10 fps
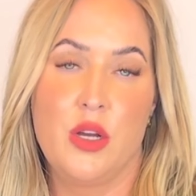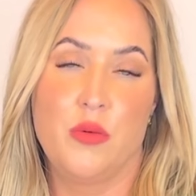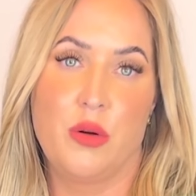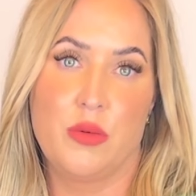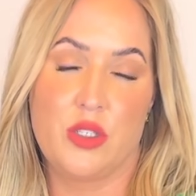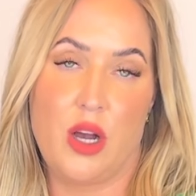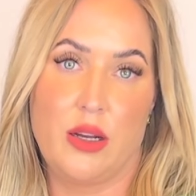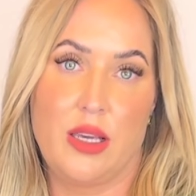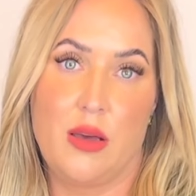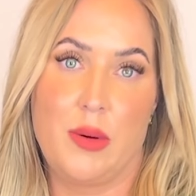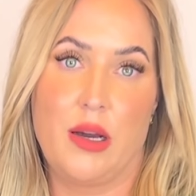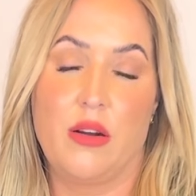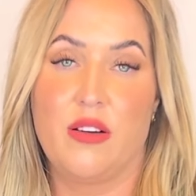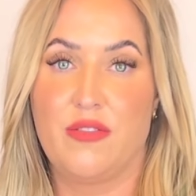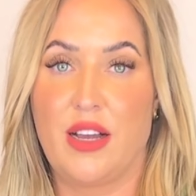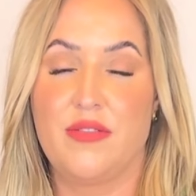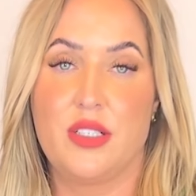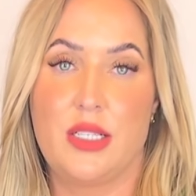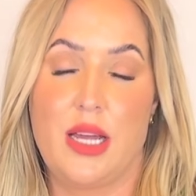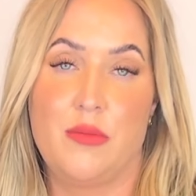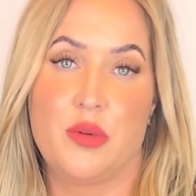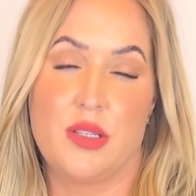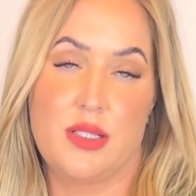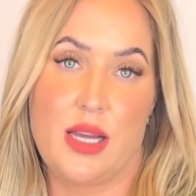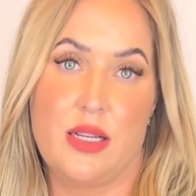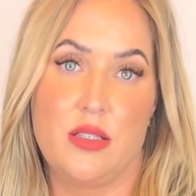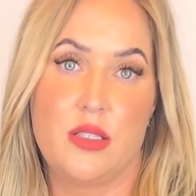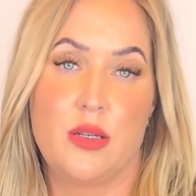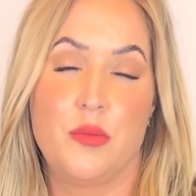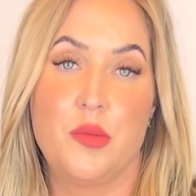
when we're talking about a 5 to 10%